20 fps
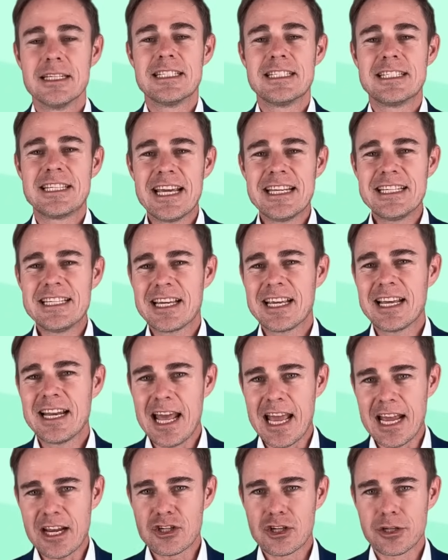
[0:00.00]
Data
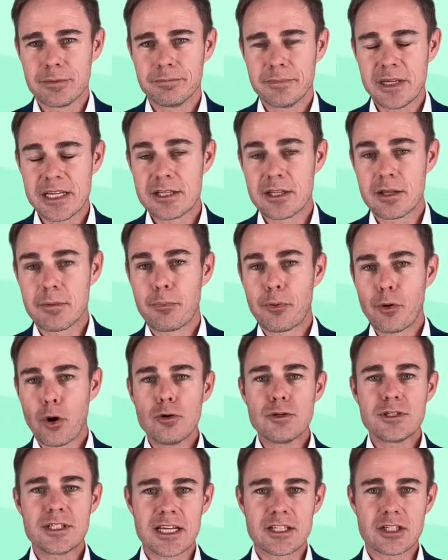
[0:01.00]
collection is the
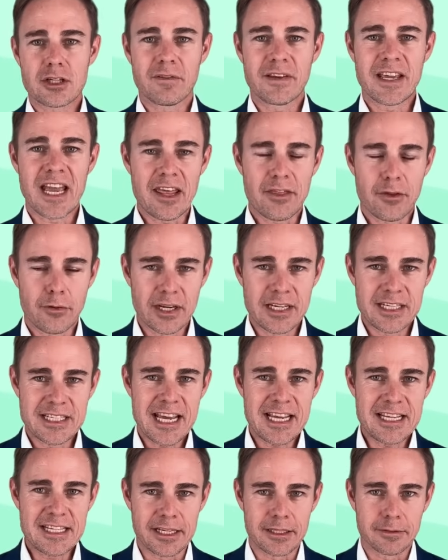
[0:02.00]
process of gathering
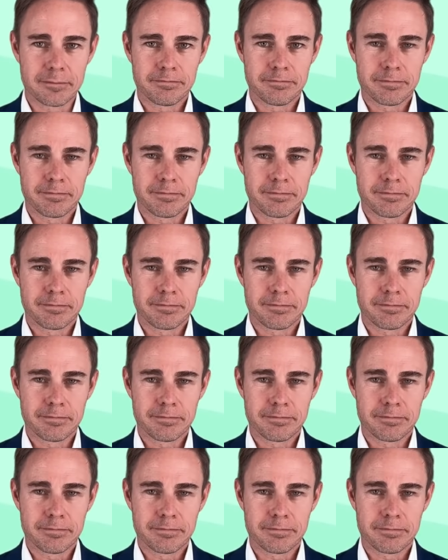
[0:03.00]
data